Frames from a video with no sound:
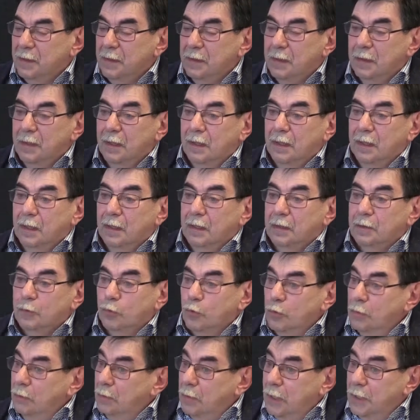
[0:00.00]
all for
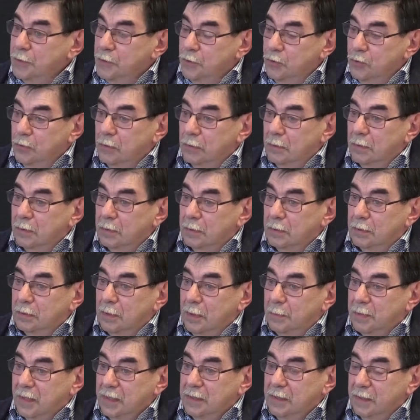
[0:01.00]
imperial
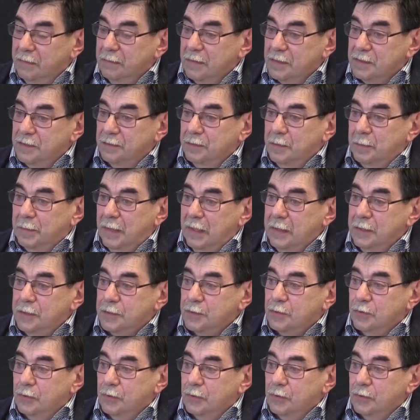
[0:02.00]
ideology.